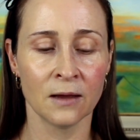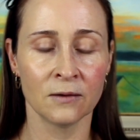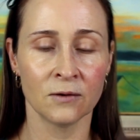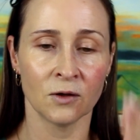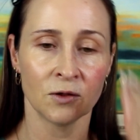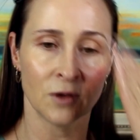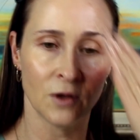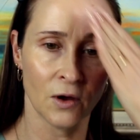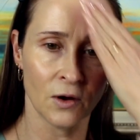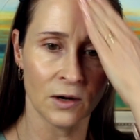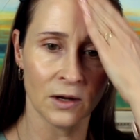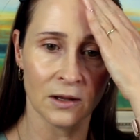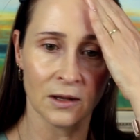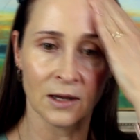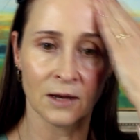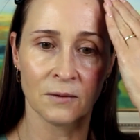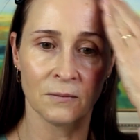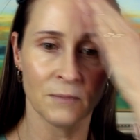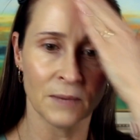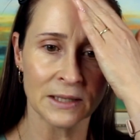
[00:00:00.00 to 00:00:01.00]
not the only
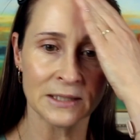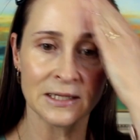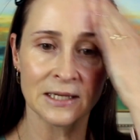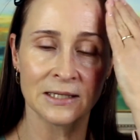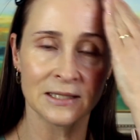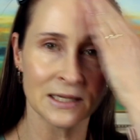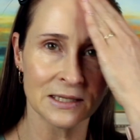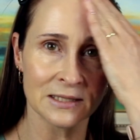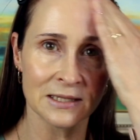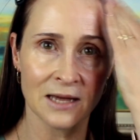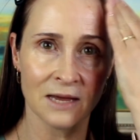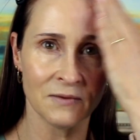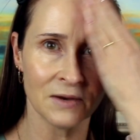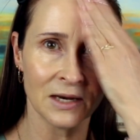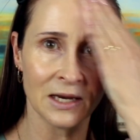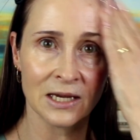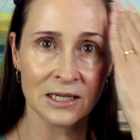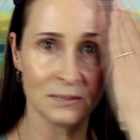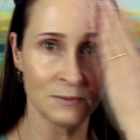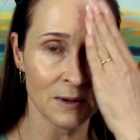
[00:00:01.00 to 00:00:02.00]
thing, but it doesn't have
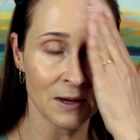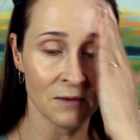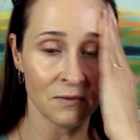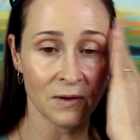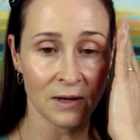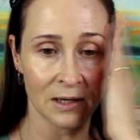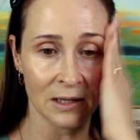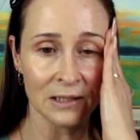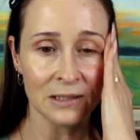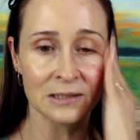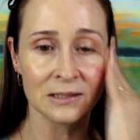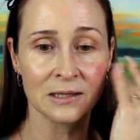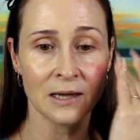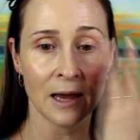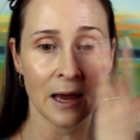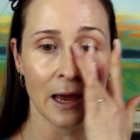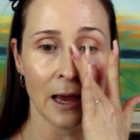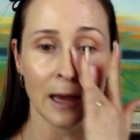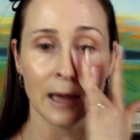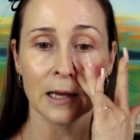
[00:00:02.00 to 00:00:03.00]
any SPF in it,
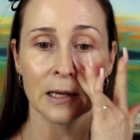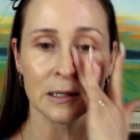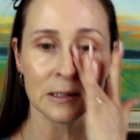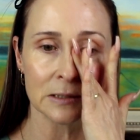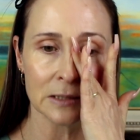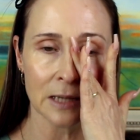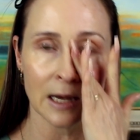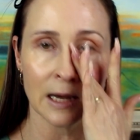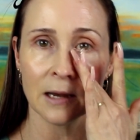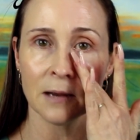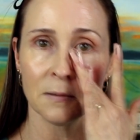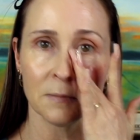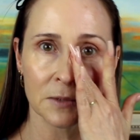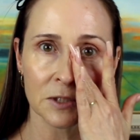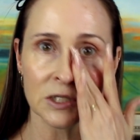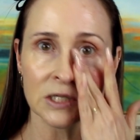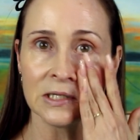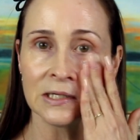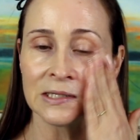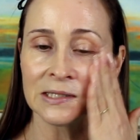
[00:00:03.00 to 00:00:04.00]
and
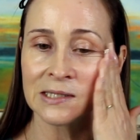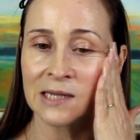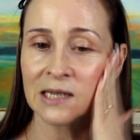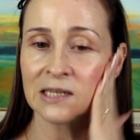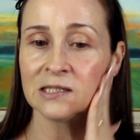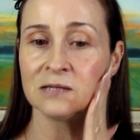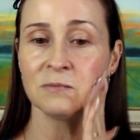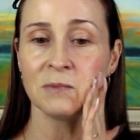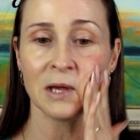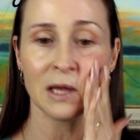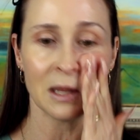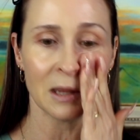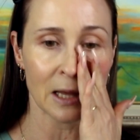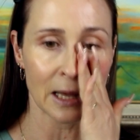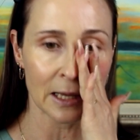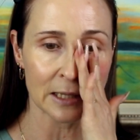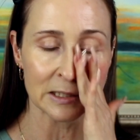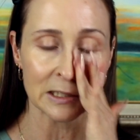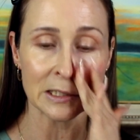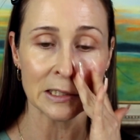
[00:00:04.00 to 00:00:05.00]
she did say to me
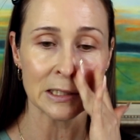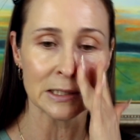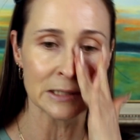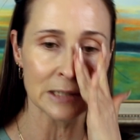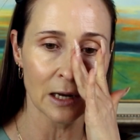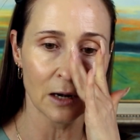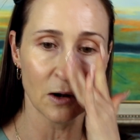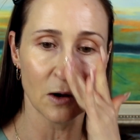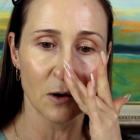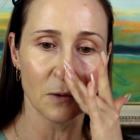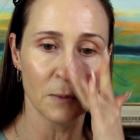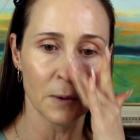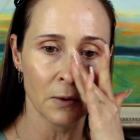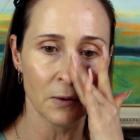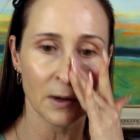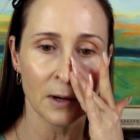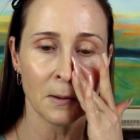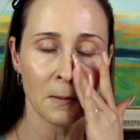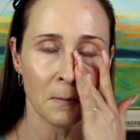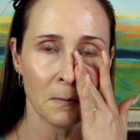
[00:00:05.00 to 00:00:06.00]
that it is a long
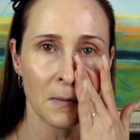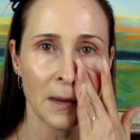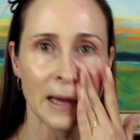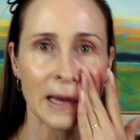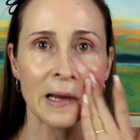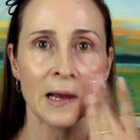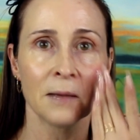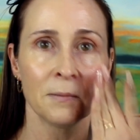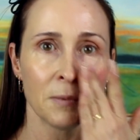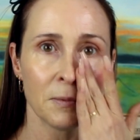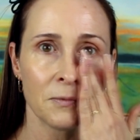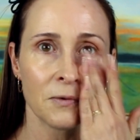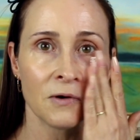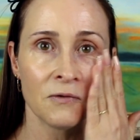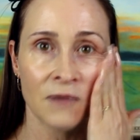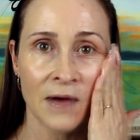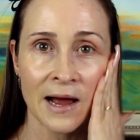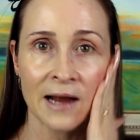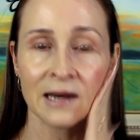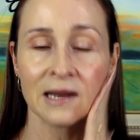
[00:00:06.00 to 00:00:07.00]
wearing makeup
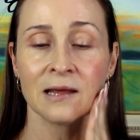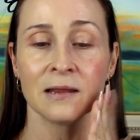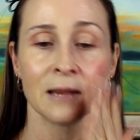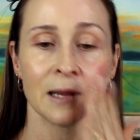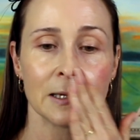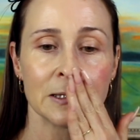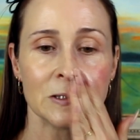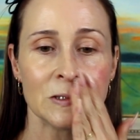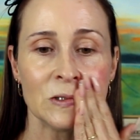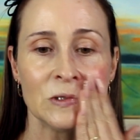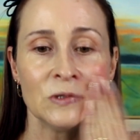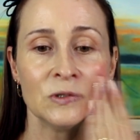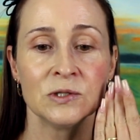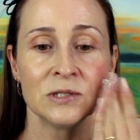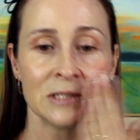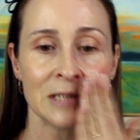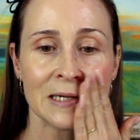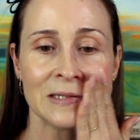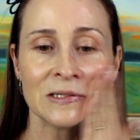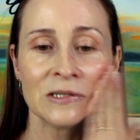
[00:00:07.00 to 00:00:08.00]
providing that you
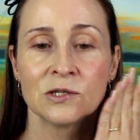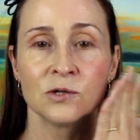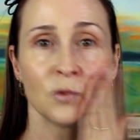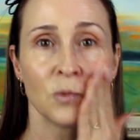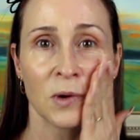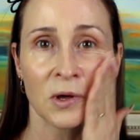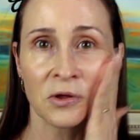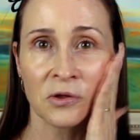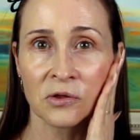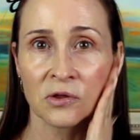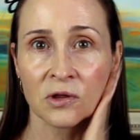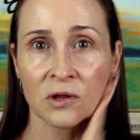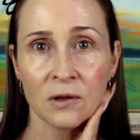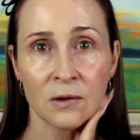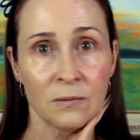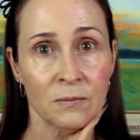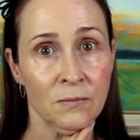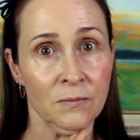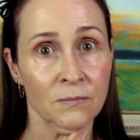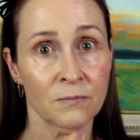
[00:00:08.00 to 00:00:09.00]
set it with
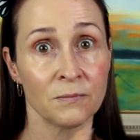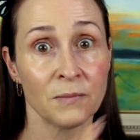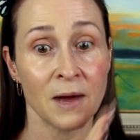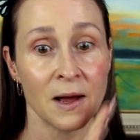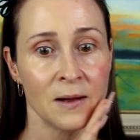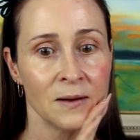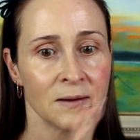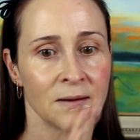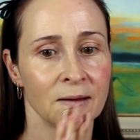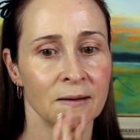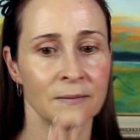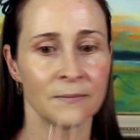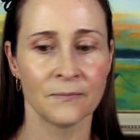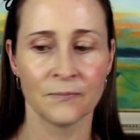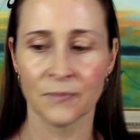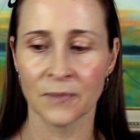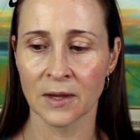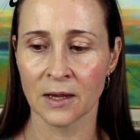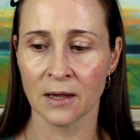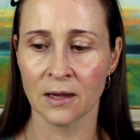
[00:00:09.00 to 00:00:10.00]
powder.
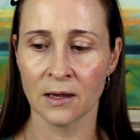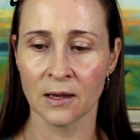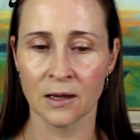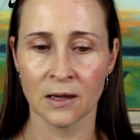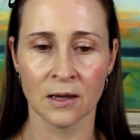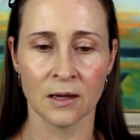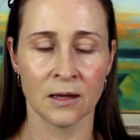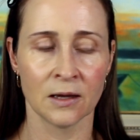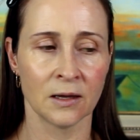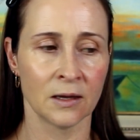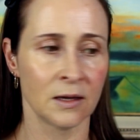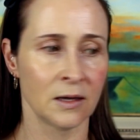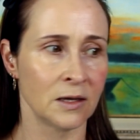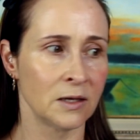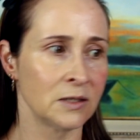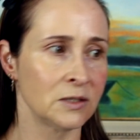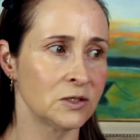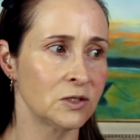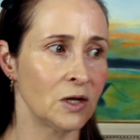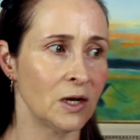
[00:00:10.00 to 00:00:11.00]

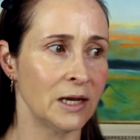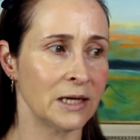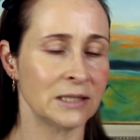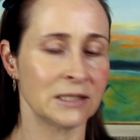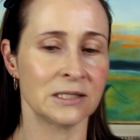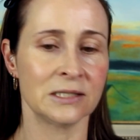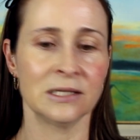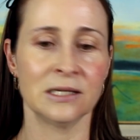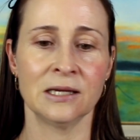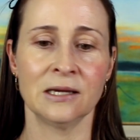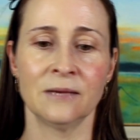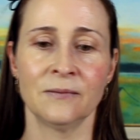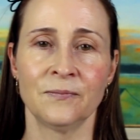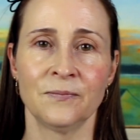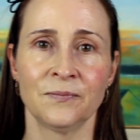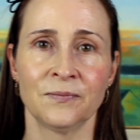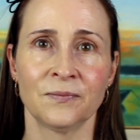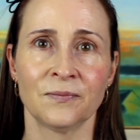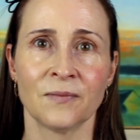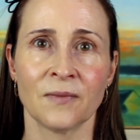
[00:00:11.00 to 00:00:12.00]
So let's see
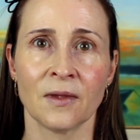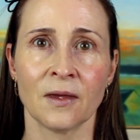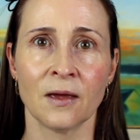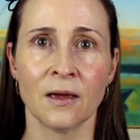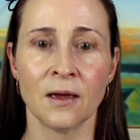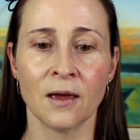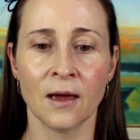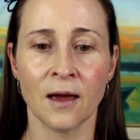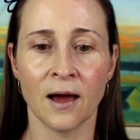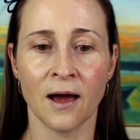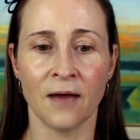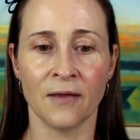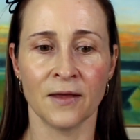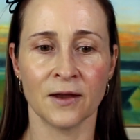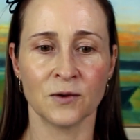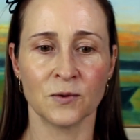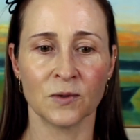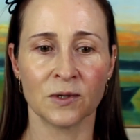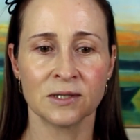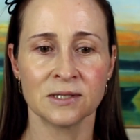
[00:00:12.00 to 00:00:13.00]
how
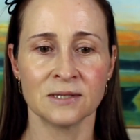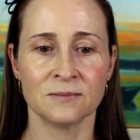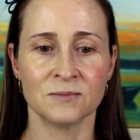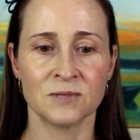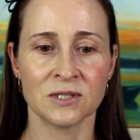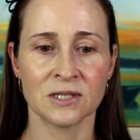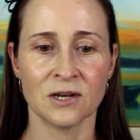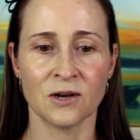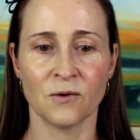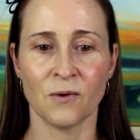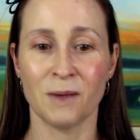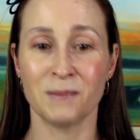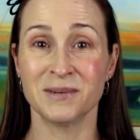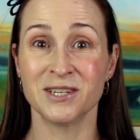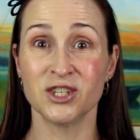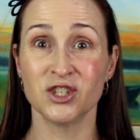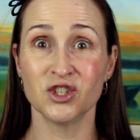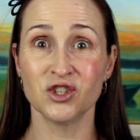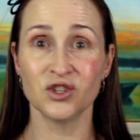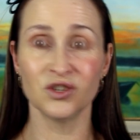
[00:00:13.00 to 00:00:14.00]
that works. I'm just going to grab a
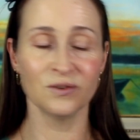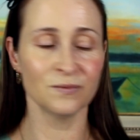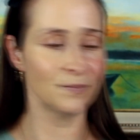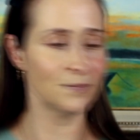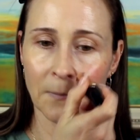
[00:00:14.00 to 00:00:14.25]
tissue.